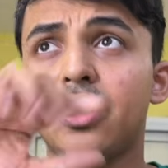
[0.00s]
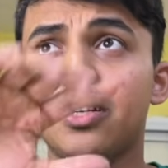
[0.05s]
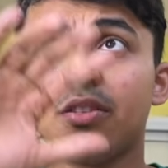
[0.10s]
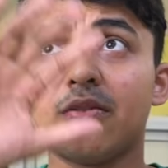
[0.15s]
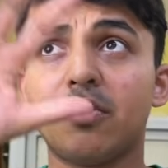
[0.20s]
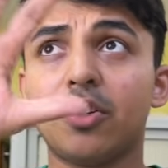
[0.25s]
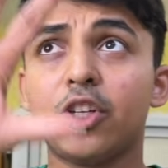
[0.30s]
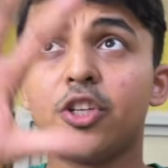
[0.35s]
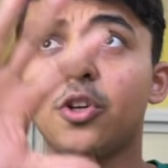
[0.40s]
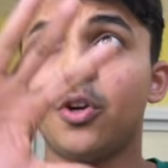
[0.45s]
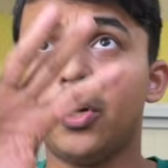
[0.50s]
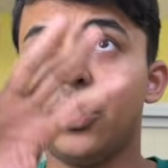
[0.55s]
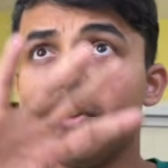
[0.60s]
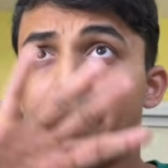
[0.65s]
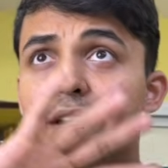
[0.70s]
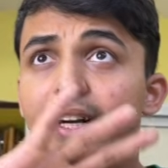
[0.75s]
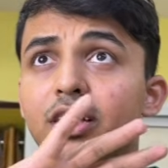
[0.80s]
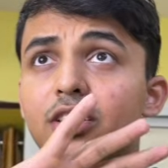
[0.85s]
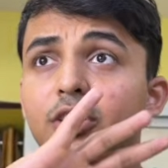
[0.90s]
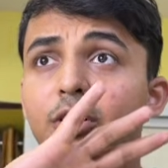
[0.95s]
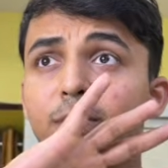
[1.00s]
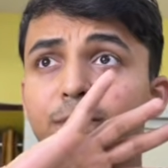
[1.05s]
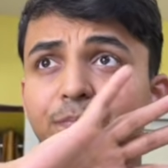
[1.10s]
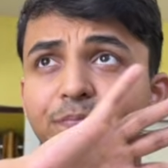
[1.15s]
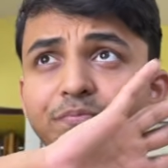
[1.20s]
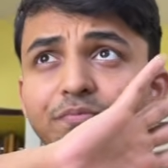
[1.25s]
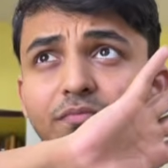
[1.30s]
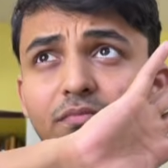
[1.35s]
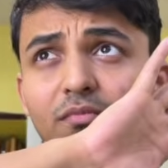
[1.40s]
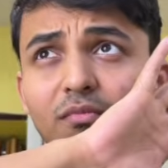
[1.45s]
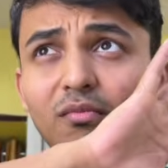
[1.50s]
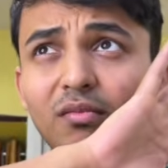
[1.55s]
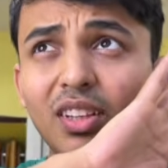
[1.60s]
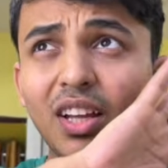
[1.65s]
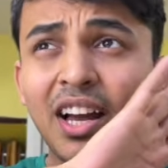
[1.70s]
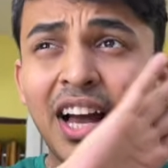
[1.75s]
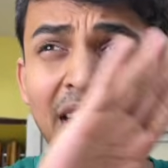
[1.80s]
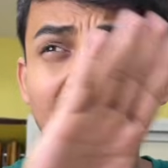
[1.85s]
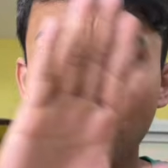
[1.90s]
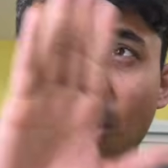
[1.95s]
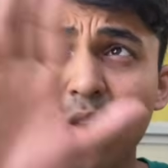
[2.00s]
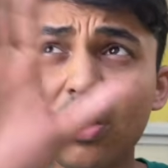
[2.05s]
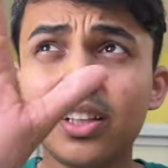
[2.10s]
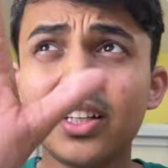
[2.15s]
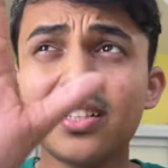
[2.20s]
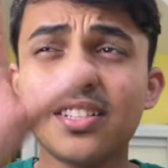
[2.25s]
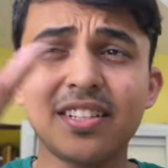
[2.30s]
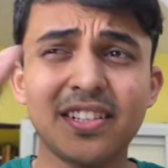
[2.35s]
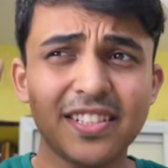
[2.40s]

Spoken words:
I just want to show you, right? So I call this